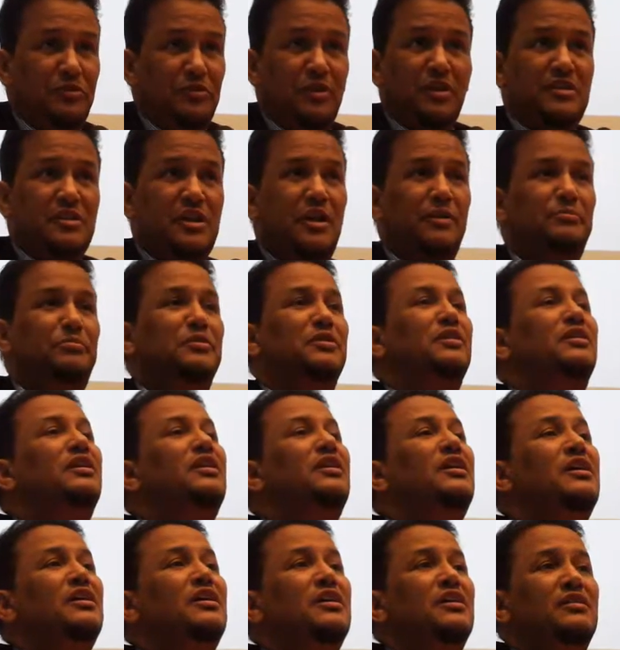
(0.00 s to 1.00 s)
For example,
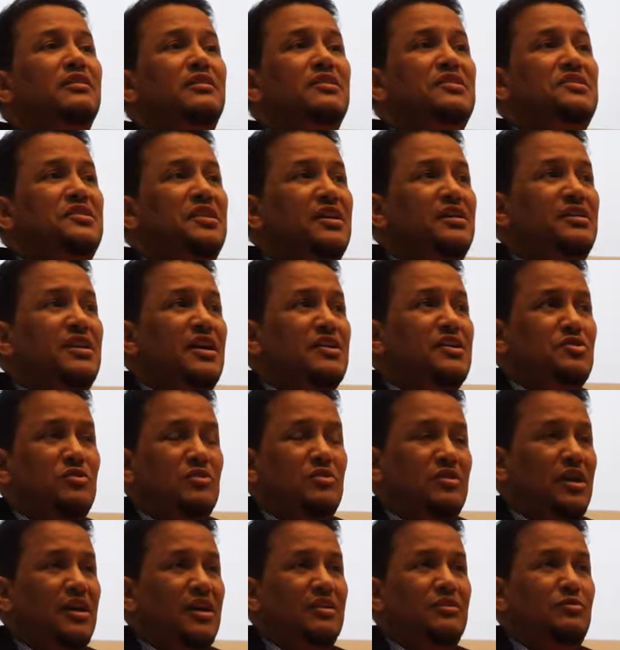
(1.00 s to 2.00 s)
the state has
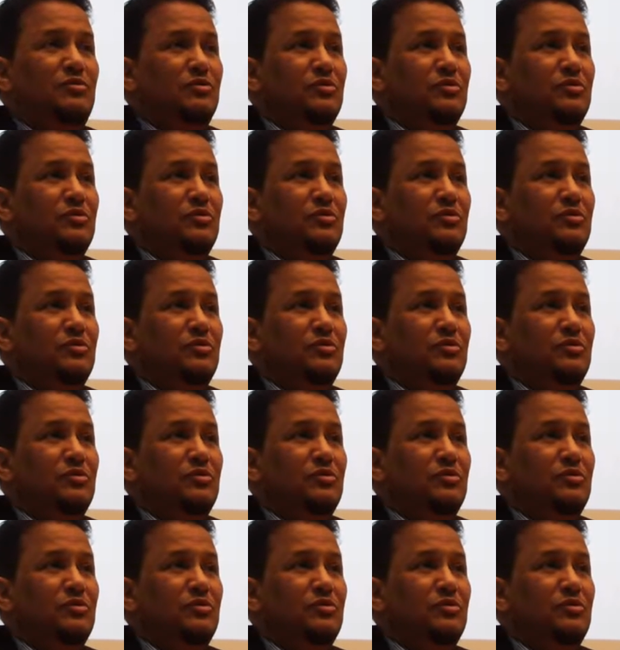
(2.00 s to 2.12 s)
no right